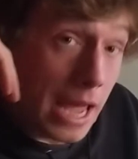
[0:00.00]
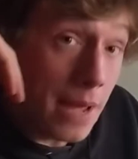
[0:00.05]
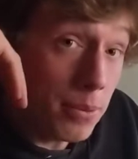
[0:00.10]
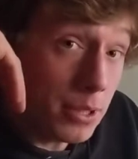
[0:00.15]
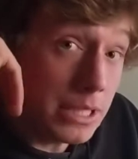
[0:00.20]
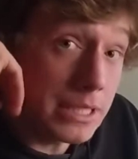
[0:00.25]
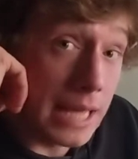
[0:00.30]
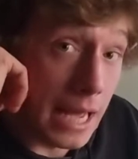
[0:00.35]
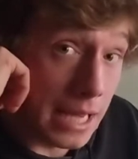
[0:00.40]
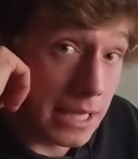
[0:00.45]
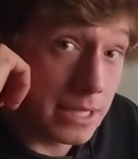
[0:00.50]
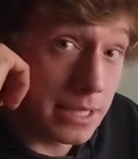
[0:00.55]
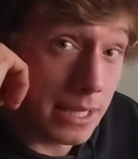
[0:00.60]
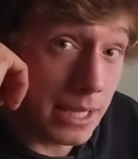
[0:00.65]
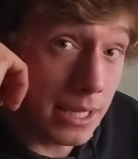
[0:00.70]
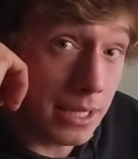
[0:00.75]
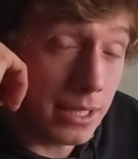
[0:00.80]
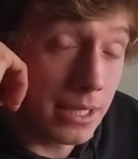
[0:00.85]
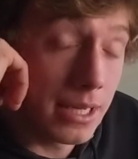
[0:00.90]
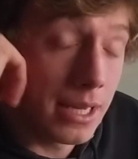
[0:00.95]
able to test
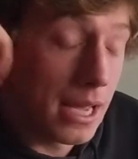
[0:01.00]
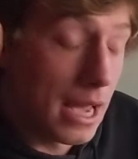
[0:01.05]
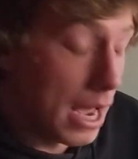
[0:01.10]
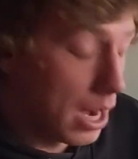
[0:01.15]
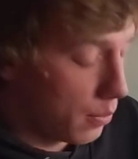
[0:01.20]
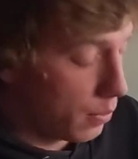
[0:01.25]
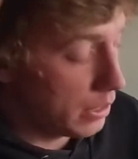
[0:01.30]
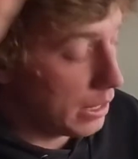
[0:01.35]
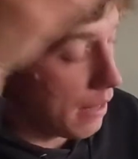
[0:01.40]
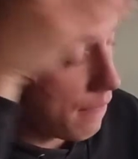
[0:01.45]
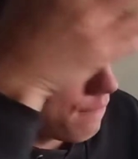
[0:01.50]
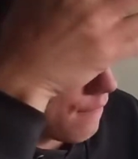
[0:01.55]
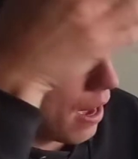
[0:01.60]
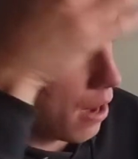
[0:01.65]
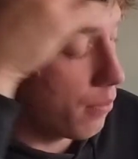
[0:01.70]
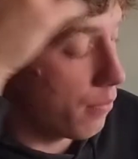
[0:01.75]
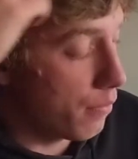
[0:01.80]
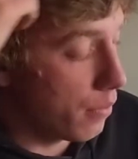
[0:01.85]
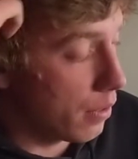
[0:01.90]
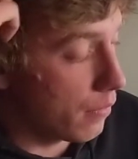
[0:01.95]
it. And what they
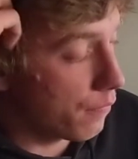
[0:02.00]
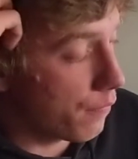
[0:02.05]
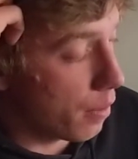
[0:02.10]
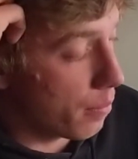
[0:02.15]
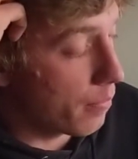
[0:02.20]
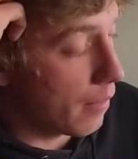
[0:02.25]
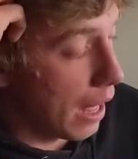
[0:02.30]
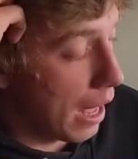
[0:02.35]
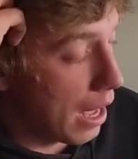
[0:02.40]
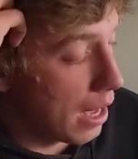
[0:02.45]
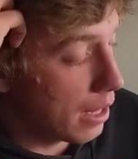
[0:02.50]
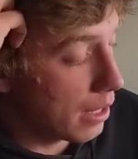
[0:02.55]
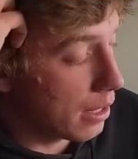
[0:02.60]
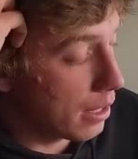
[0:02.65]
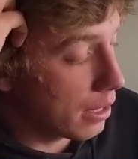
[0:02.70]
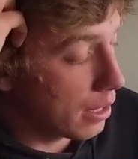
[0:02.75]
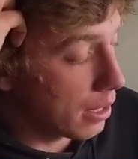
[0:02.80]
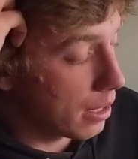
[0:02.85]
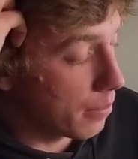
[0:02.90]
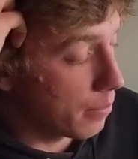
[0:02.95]
found from that,
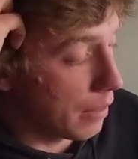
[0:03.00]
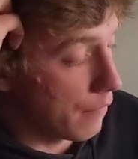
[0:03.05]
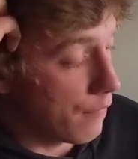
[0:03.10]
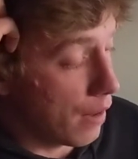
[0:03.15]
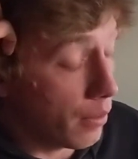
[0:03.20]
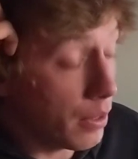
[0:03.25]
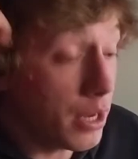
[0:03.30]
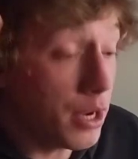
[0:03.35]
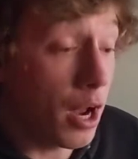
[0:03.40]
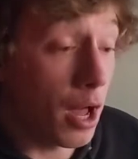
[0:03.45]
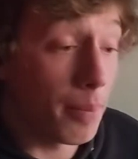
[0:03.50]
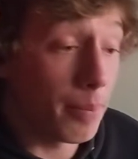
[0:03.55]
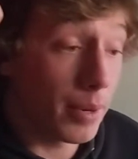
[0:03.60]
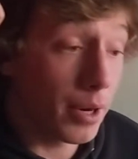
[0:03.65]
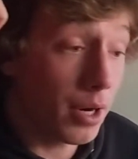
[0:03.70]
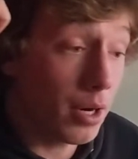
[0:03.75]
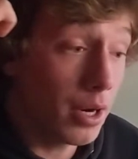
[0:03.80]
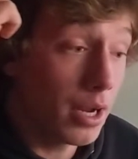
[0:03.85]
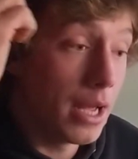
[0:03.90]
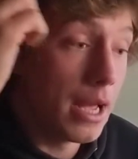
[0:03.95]
they found a
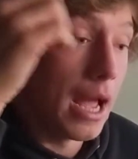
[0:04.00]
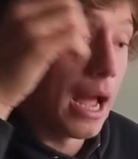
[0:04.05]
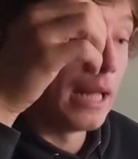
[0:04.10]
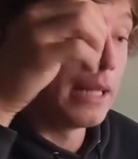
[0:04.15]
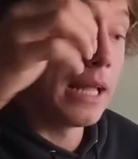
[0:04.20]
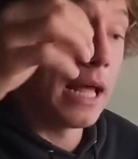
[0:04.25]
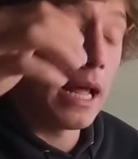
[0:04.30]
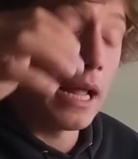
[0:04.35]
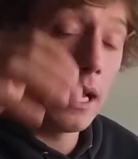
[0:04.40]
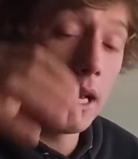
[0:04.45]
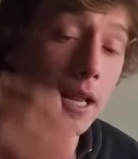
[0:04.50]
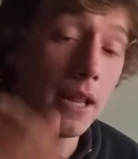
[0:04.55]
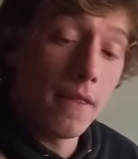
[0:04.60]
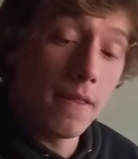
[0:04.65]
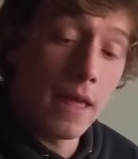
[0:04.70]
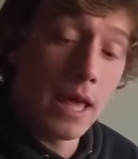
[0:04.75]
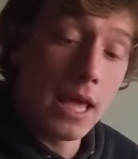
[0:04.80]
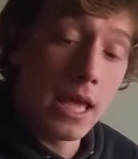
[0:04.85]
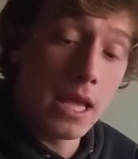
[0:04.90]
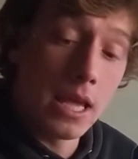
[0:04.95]
number, and then
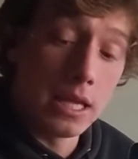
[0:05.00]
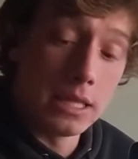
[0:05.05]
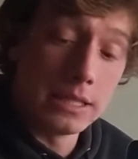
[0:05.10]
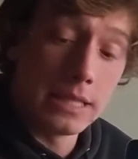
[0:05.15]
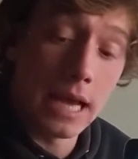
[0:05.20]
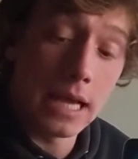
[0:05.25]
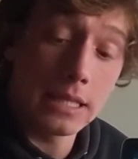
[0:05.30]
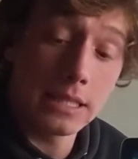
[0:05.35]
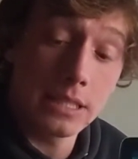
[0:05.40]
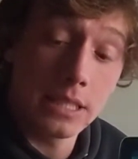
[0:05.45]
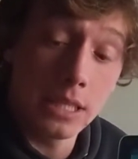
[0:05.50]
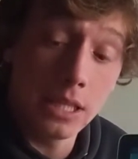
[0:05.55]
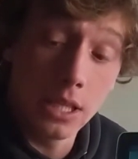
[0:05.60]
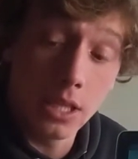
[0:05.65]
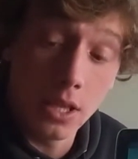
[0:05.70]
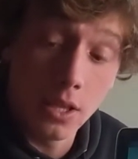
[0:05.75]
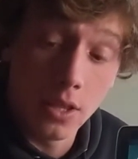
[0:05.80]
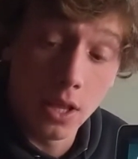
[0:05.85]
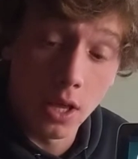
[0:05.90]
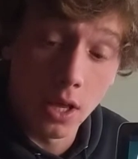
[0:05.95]
they tested
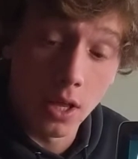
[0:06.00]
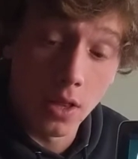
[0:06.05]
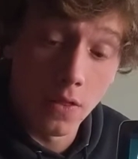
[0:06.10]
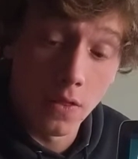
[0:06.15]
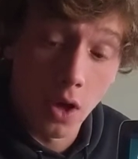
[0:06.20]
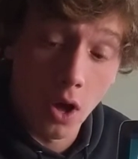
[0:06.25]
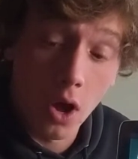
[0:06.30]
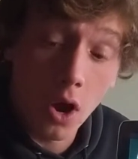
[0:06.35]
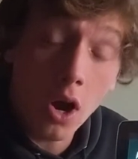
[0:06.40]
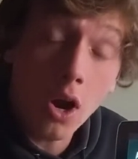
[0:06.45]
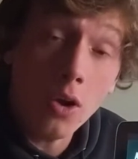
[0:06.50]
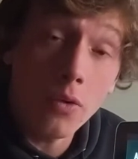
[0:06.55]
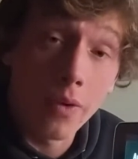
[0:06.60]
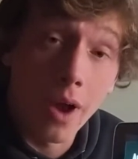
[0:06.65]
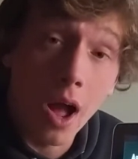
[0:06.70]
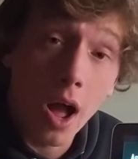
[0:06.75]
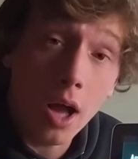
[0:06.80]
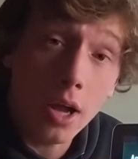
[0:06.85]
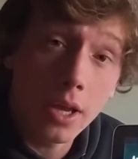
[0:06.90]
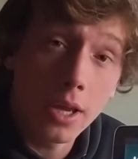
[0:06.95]
the heart
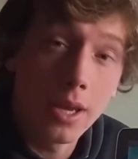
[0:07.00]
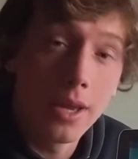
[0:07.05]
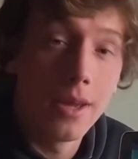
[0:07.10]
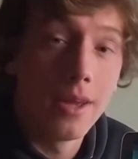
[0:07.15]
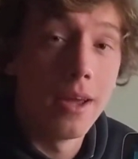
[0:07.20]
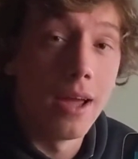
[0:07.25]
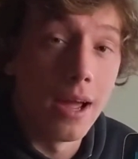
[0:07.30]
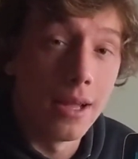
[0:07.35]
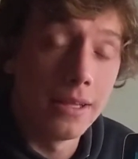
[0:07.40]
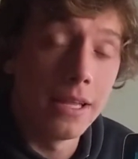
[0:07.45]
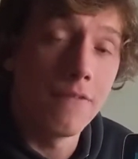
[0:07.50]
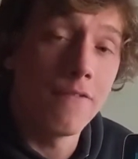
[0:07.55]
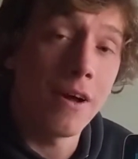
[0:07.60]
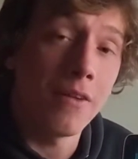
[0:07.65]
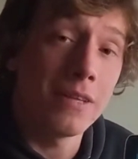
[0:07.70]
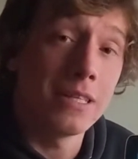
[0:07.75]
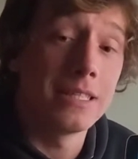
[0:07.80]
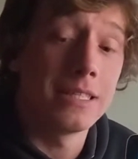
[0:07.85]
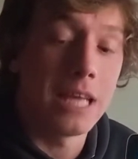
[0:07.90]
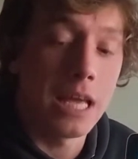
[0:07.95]
rock, and they
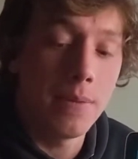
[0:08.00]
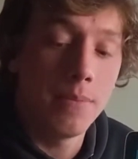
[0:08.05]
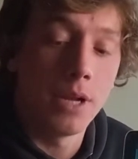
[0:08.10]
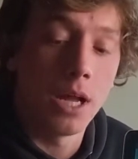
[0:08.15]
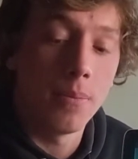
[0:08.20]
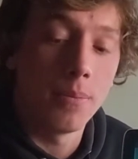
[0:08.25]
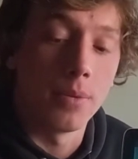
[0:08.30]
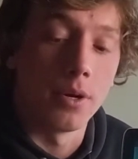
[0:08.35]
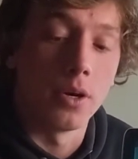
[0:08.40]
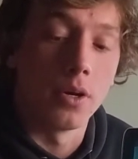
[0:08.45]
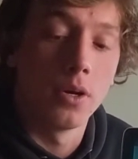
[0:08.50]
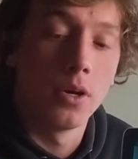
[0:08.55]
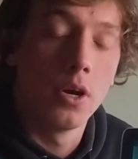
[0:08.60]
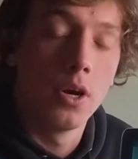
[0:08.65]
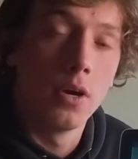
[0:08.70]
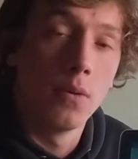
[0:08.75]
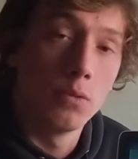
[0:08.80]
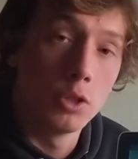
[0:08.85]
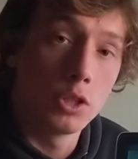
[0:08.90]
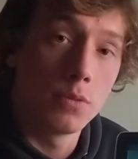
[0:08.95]
found the same number,
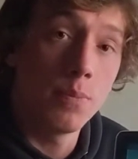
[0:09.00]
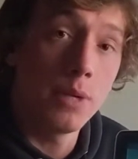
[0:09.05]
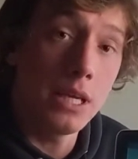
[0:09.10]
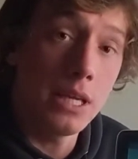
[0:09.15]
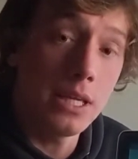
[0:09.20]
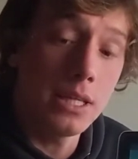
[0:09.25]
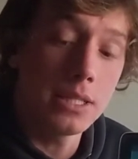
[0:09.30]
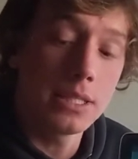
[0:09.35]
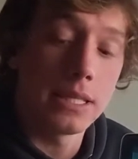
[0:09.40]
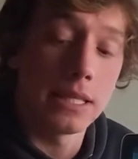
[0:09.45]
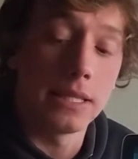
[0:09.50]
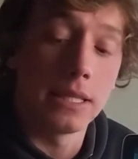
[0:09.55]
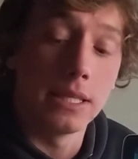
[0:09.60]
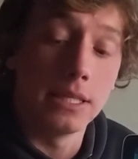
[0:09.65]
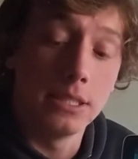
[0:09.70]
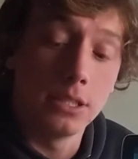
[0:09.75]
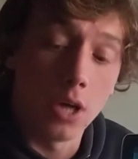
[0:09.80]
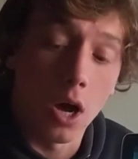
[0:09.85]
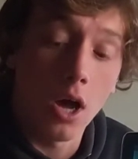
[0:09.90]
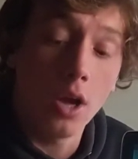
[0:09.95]
which means that the
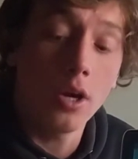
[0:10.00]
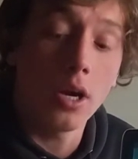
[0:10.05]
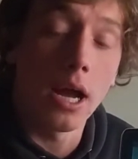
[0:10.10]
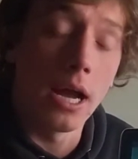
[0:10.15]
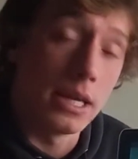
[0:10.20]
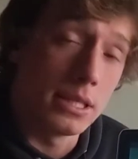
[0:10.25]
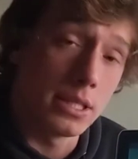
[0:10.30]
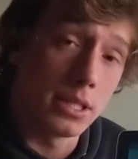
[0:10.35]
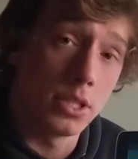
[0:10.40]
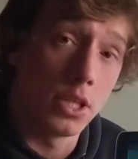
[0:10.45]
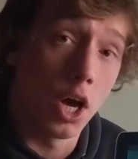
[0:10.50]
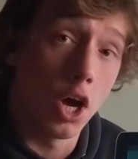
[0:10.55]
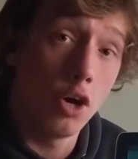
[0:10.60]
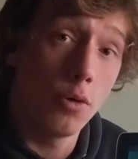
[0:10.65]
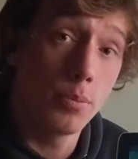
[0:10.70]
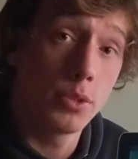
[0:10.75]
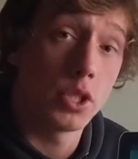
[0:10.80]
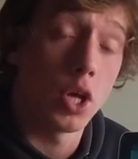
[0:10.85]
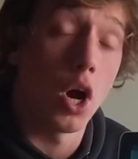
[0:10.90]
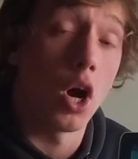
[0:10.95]
daughter
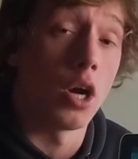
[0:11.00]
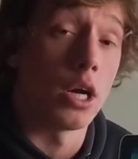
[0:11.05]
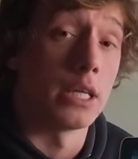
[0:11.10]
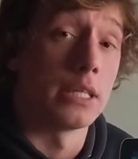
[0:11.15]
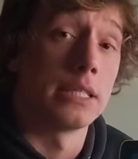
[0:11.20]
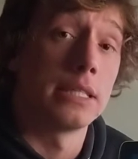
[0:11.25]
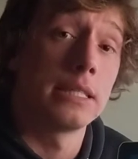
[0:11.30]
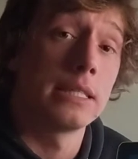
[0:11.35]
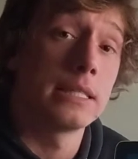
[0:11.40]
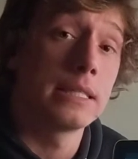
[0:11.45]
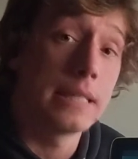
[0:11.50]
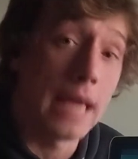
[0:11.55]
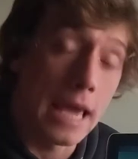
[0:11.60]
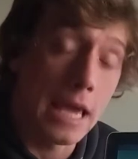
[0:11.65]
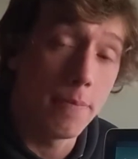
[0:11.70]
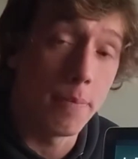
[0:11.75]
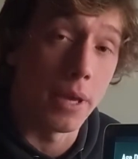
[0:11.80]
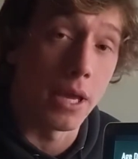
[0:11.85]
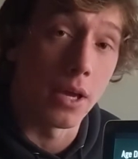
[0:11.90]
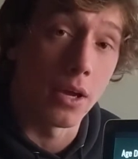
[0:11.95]
isotopes are
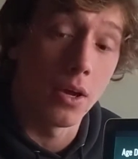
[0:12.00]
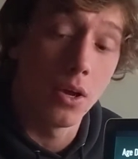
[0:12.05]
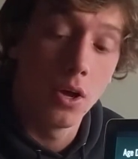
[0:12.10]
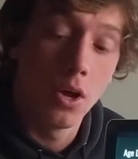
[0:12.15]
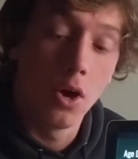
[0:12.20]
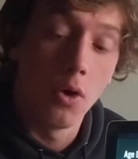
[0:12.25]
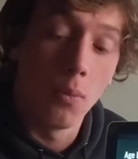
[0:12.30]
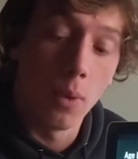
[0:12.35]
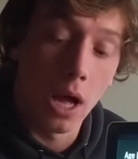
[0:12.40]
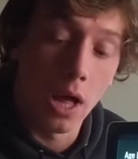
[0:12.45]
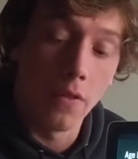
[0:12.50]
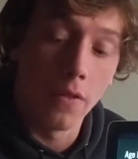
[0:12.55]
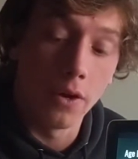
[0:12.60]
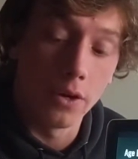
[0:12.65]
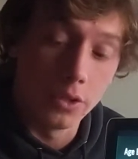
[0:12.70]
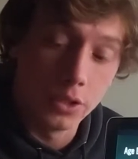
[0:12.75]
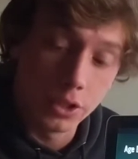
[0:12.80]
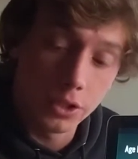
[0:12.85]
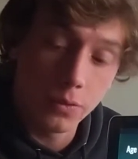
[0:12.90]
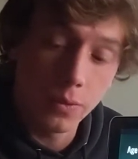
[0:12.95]
escaping while
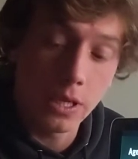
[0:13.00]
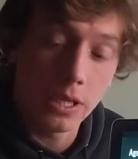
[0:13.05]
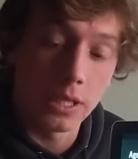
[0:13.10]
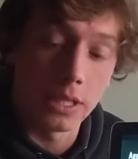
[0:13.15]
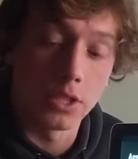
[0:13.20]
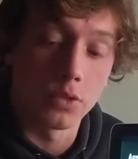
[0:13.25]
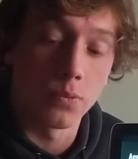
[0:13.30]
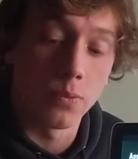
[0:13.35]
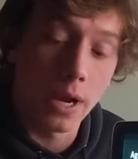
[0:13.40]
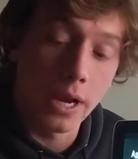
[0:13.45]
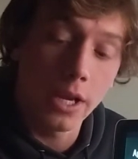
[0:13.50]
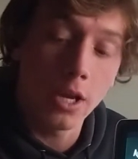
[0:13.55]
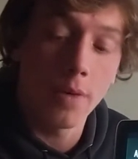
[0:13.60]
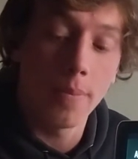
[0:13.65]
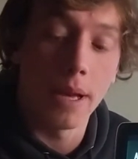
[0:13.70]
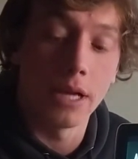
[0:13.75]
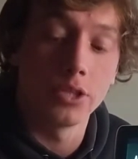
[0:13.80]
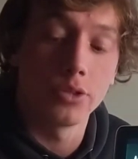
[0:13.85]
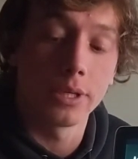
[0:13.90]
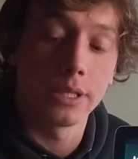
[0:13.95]
they're doing this
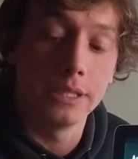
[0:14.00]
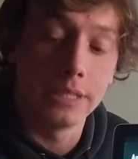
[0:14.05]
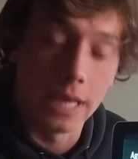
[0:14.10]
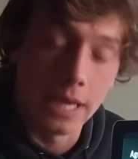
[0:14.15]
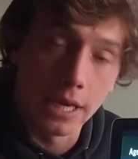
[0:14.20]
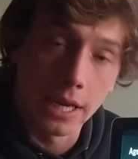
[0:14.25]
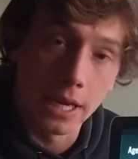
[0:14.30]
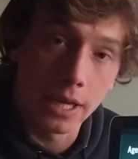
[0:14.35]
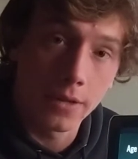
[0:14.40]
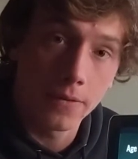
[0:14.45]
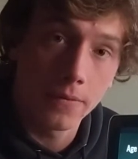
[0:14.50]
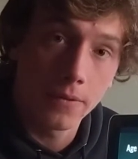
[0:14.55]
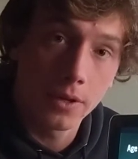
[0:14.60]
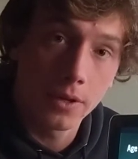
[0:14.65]
radiometric dating.